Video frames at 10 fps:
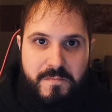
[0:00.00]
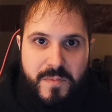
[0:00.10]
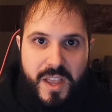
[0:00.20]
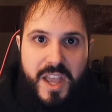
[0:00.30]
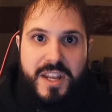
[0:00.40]

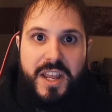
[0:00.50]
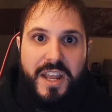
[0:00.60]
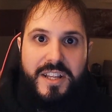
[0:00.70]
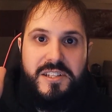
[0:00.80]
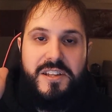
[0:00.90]
It
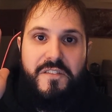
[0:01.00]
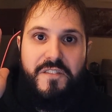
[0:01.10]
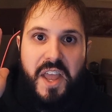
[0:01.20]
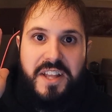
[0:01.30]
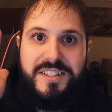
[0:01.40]
is
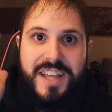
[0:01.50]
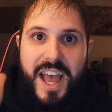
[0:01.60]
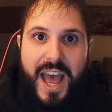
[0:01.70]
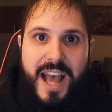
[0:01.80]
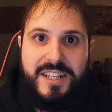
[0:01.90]

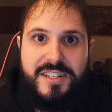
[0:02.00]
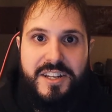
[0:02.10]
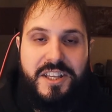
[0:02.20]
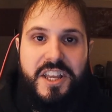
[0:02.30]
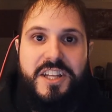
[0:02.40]
fantastic.